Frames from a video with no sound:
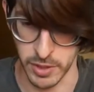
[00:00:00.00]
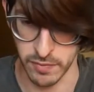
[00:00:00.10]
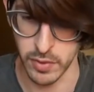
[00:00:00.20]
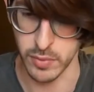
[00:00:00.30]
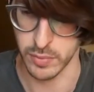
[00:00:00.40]

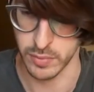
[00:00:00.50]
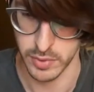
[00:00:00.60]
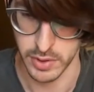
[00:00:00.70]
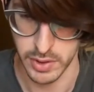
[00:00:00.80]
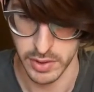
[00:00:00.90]
phone,
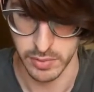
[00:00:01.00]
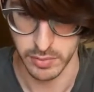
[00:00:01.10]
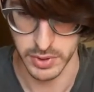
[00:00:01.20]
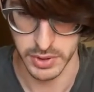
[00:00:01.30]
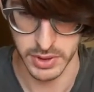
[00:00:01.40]

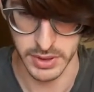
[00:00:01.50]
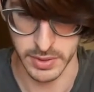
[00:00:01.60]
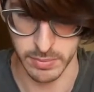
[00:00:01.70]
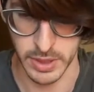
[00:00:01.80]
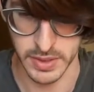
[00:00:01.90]
which is
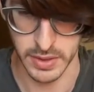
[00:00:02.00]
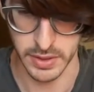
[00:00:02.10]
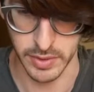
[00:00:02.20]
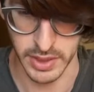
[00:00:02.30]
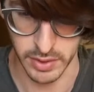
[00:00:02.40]
basically
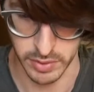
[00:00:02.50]
right now